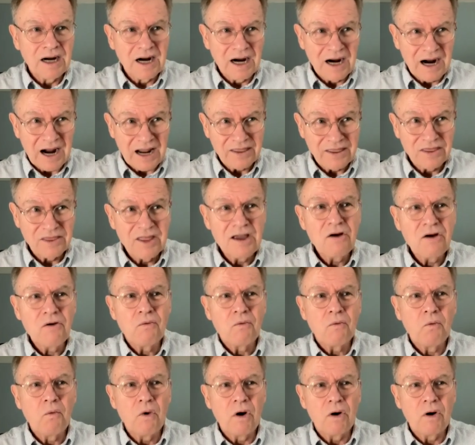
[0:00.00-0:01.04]
I think
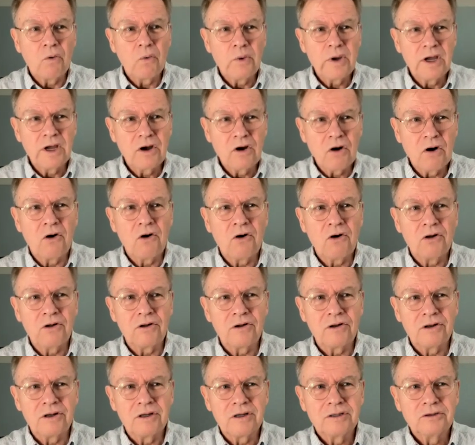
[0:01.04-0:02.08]
what we
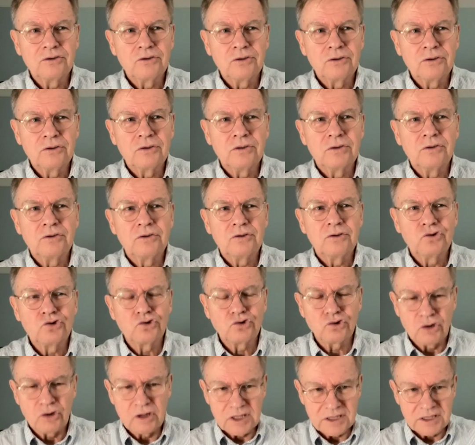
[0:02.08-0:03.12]
call
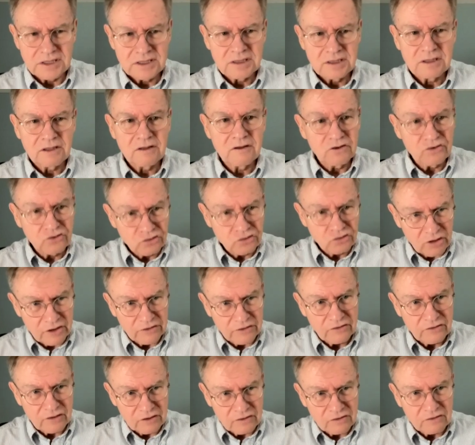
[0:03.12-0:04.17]
trust, the
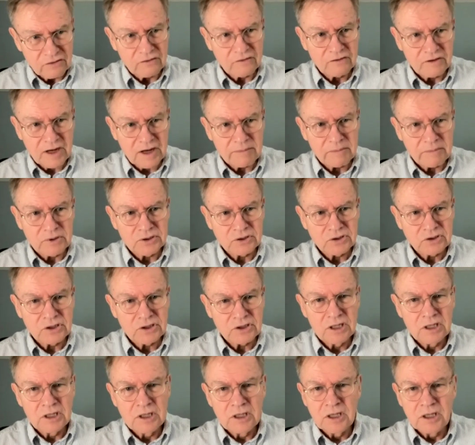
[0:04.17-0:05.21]
trust that's established
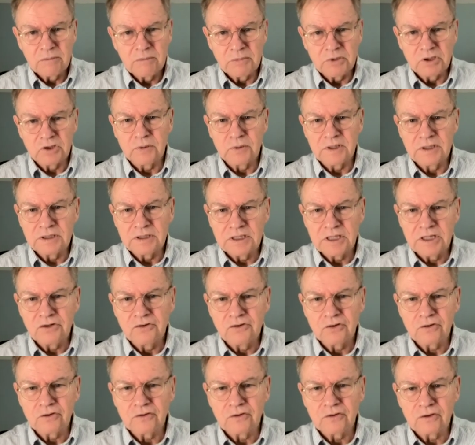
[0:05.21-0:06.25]
between
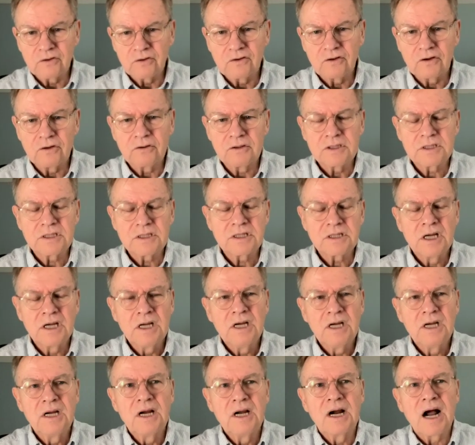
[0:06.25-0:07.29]
teachers and students,
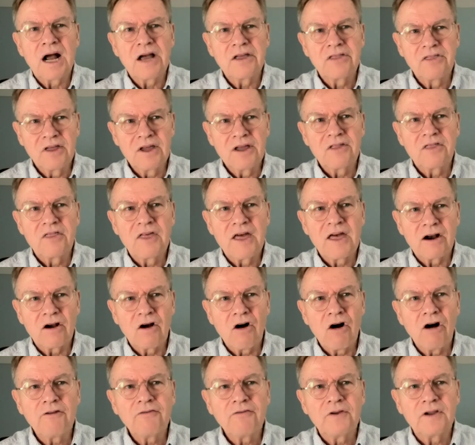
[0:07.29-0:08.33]
I think that
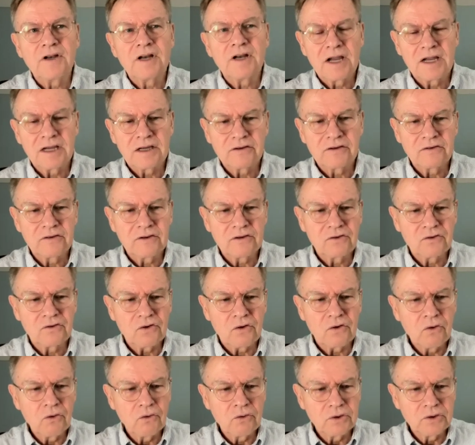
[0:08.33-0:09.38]
often has its
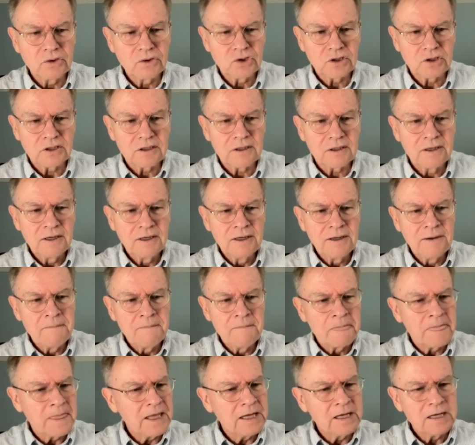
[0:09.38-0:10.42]
origin
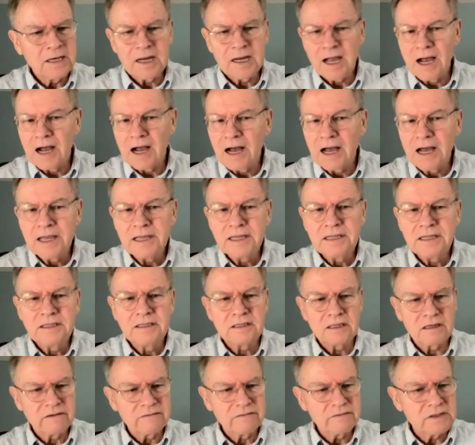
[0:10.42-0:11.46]
in the kind
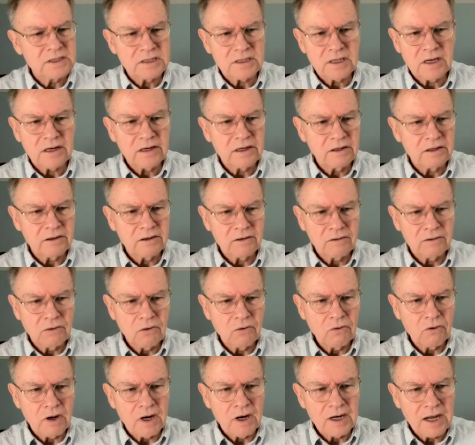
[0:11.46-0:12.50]
of desire
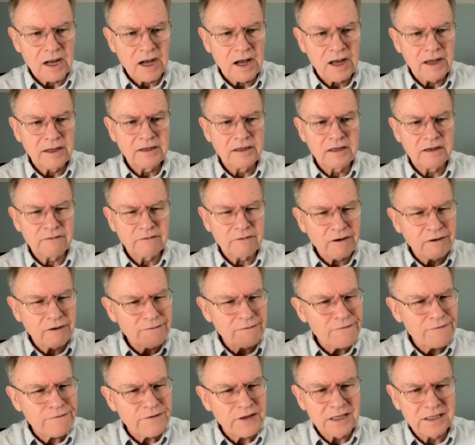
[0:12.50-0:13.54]
or a kind of
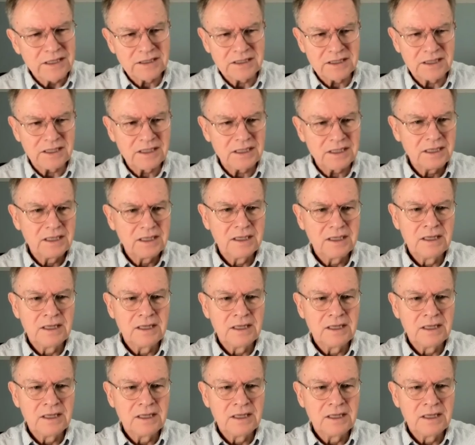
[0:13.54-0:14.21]
affinity